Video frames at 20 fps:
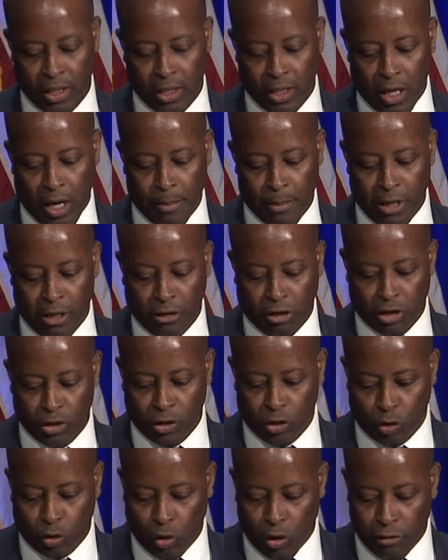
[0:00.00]
American
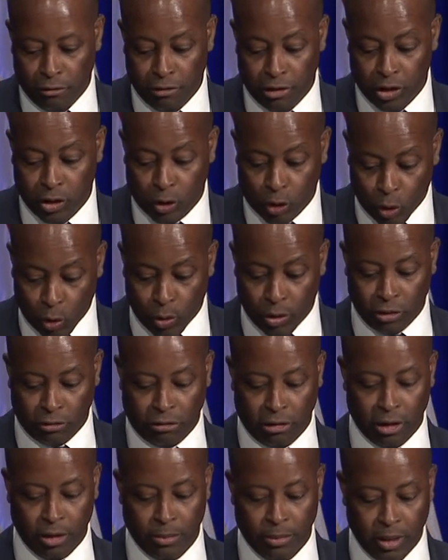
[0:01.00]
story is so
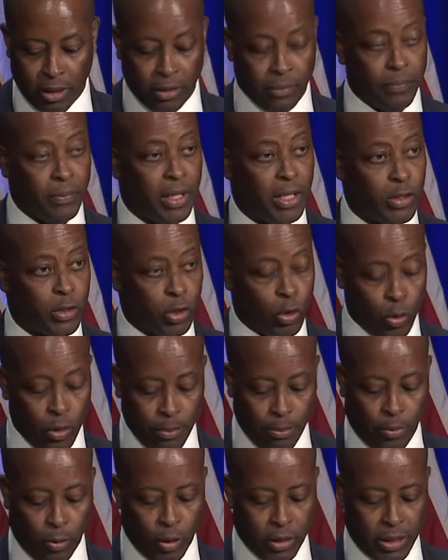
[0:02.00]
incredible and so
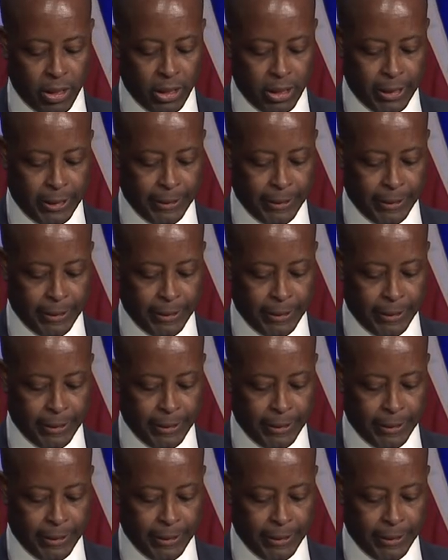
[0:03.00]
important.